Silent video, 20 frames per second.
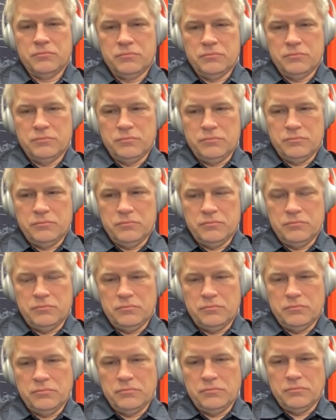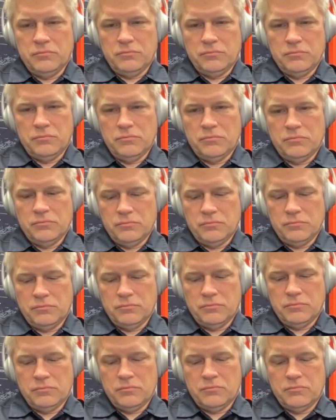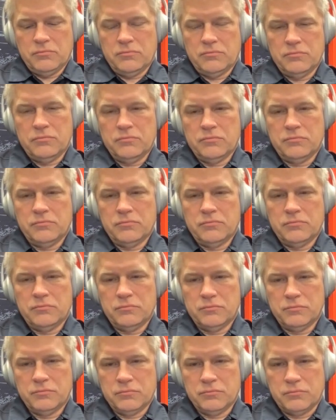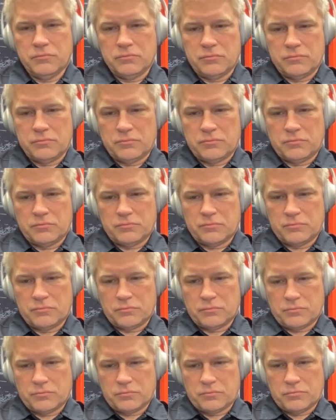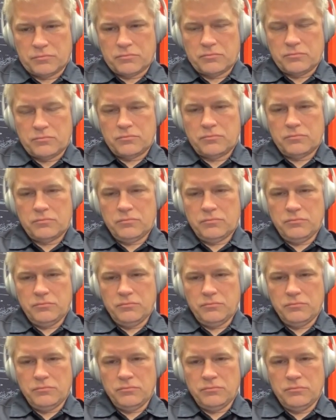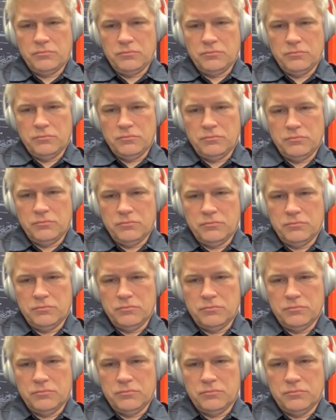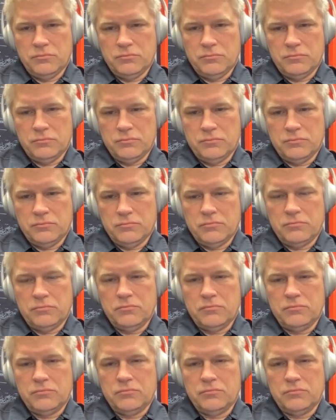The person shown says nothing.